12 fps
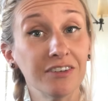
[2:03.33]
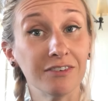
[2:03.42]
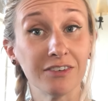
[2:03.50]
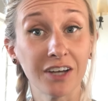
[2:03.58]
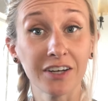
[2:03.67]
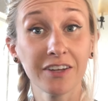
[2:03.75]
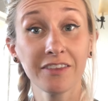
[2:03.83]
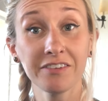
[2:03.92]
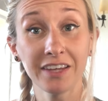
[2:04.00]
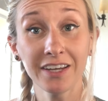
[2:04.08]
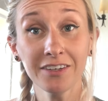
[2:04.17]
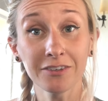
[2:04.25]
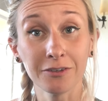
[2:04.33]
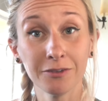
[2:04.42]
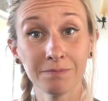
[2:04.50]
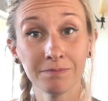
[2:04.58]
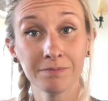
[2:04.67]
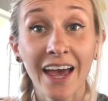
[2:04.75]
done in the sandal.
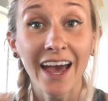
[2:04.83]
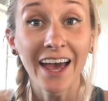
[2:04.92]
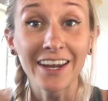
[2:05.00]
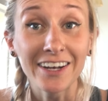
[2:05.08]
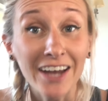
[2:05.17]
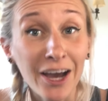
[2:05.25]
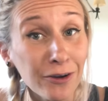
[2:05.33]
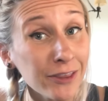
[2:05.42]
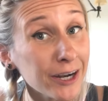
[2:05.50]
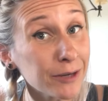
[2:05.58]
And now that